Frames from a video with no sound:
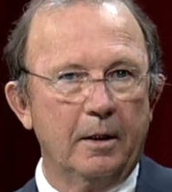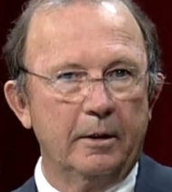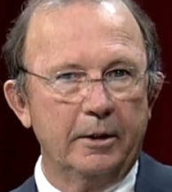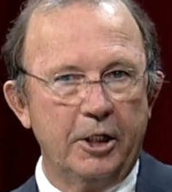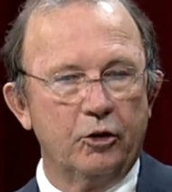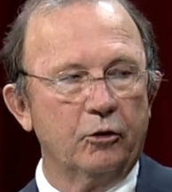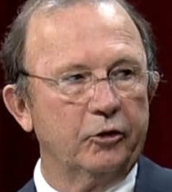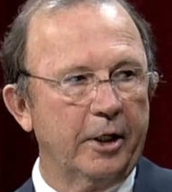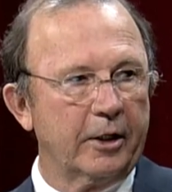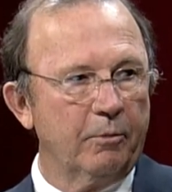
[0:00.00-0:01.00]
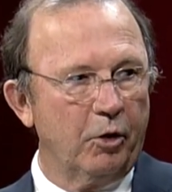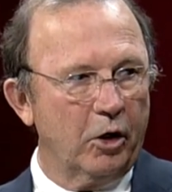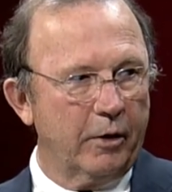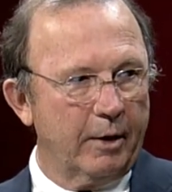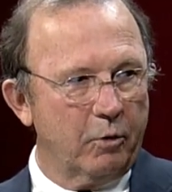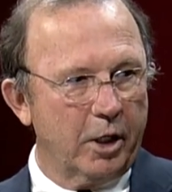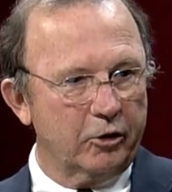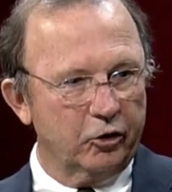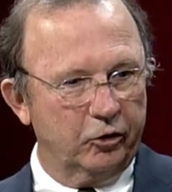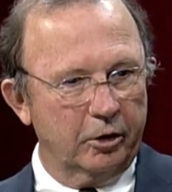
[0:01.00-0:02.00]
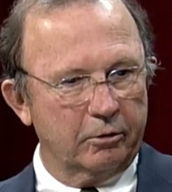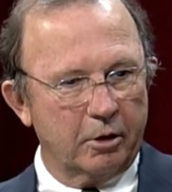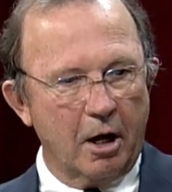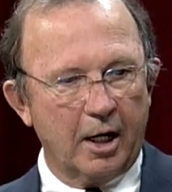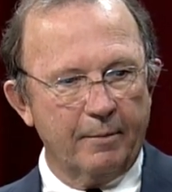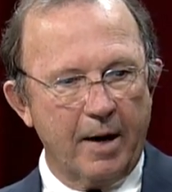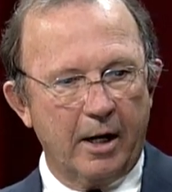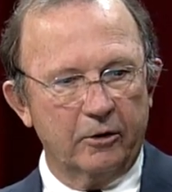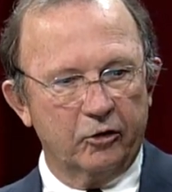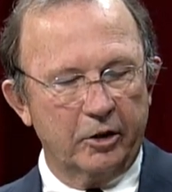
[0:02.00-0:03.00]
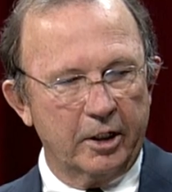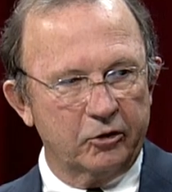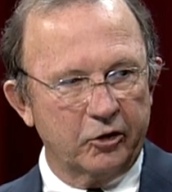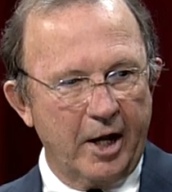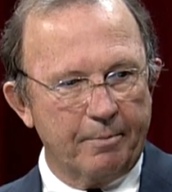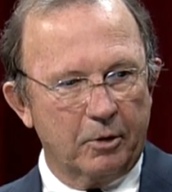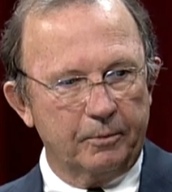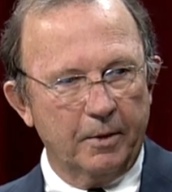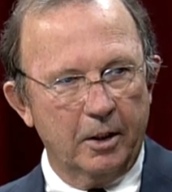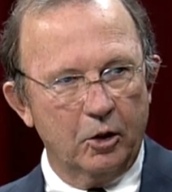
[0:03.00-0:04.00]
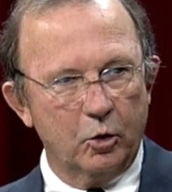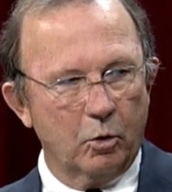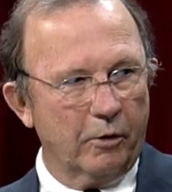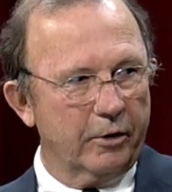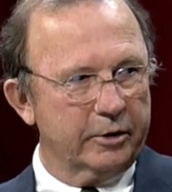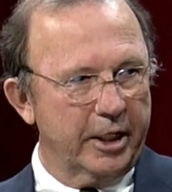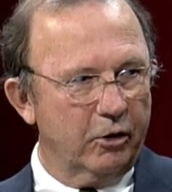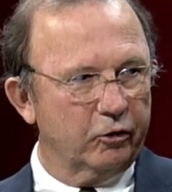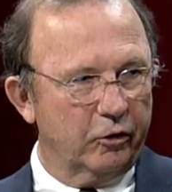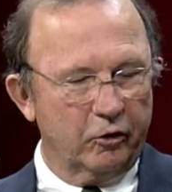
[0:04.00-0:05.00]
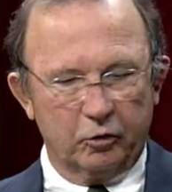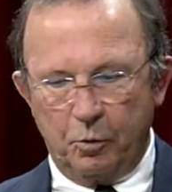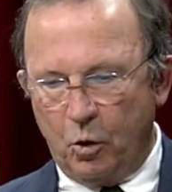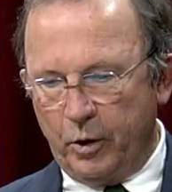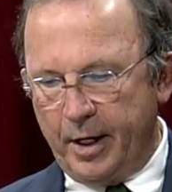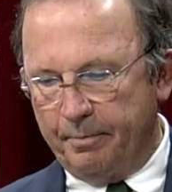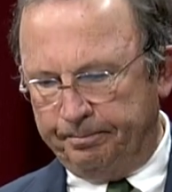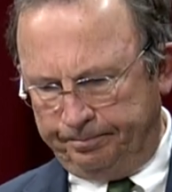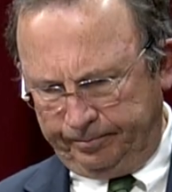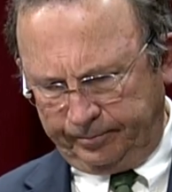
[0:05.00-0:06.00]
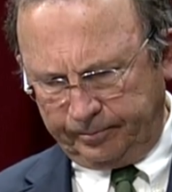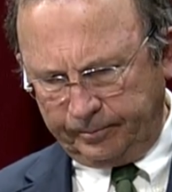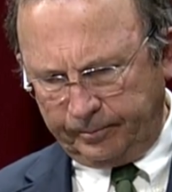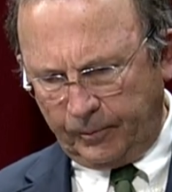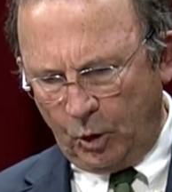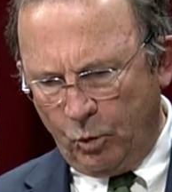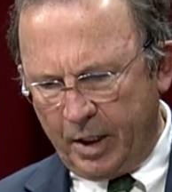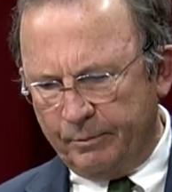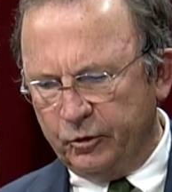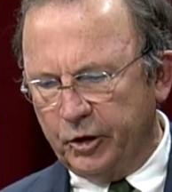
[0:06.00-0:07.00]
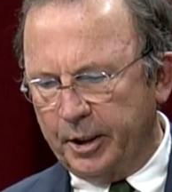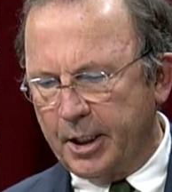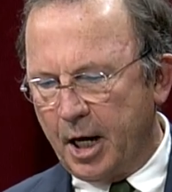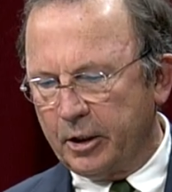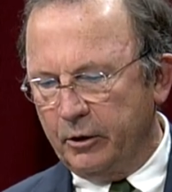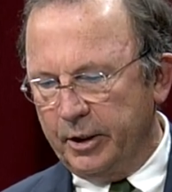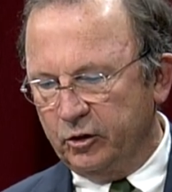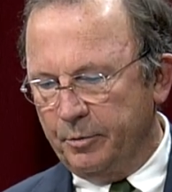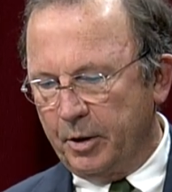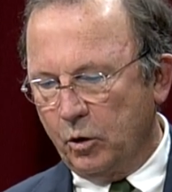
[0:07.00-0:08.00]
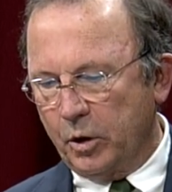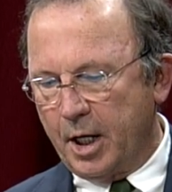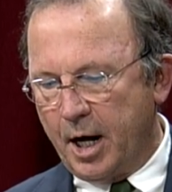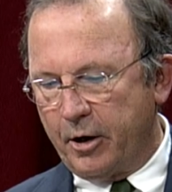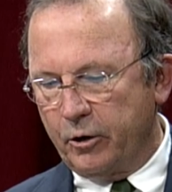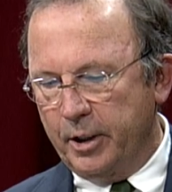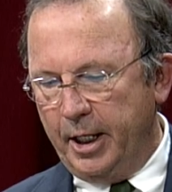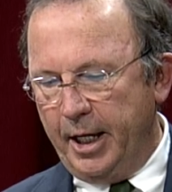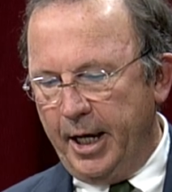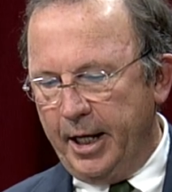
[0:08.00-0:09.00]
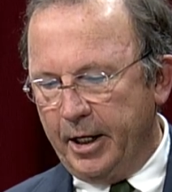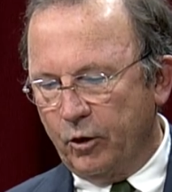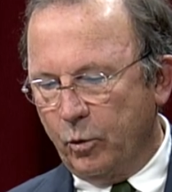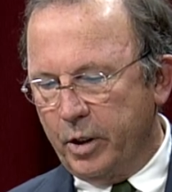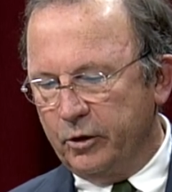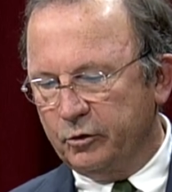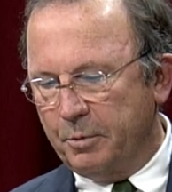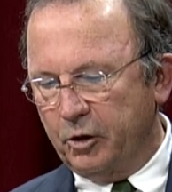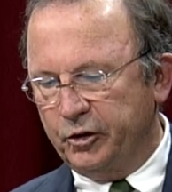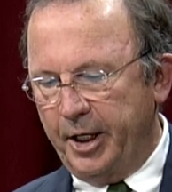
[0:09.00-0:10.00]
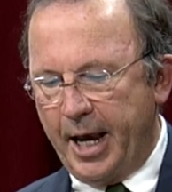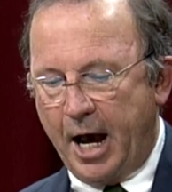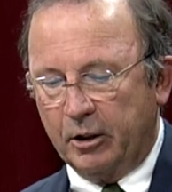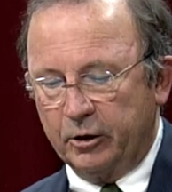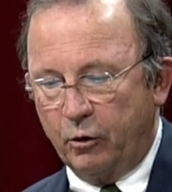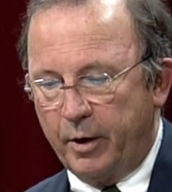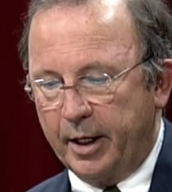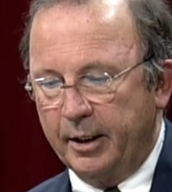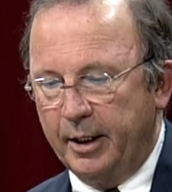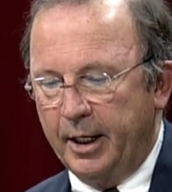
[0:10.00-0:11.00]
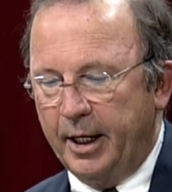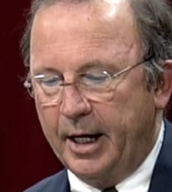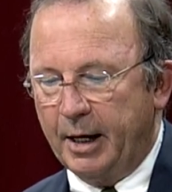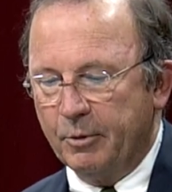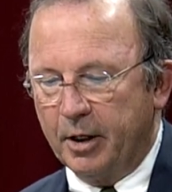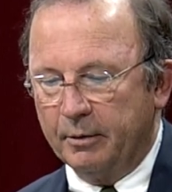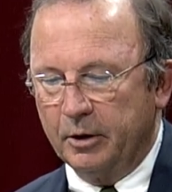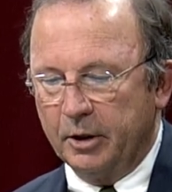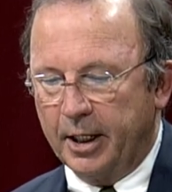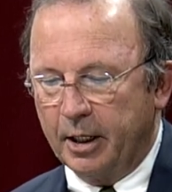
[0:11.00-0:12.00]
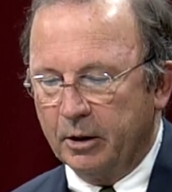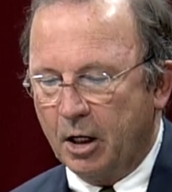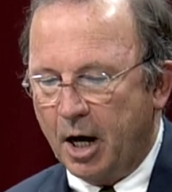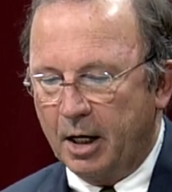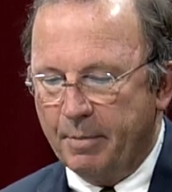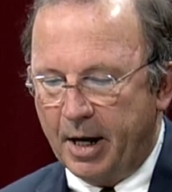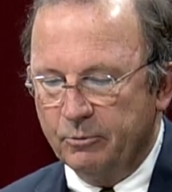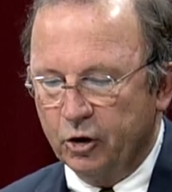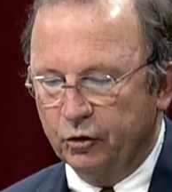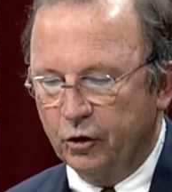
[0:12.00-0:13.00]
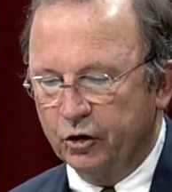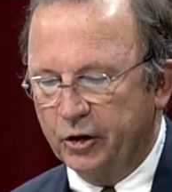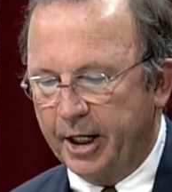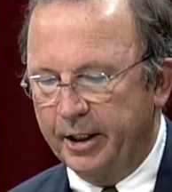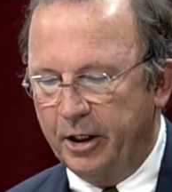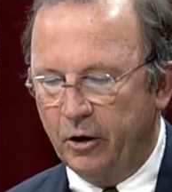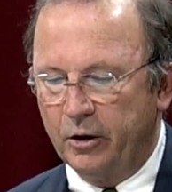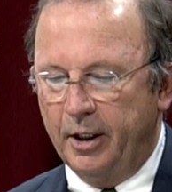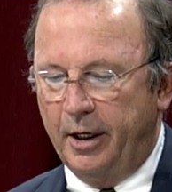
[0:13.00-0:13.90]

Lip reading: teachers at Cabrillo that I wanted just to talk about as an example, who are the leaders of this program. One of them is Dr. Isabel O'Connor, and the other one is Marcy Allen Craig. And I'm going to kind of talk about them just for a second here.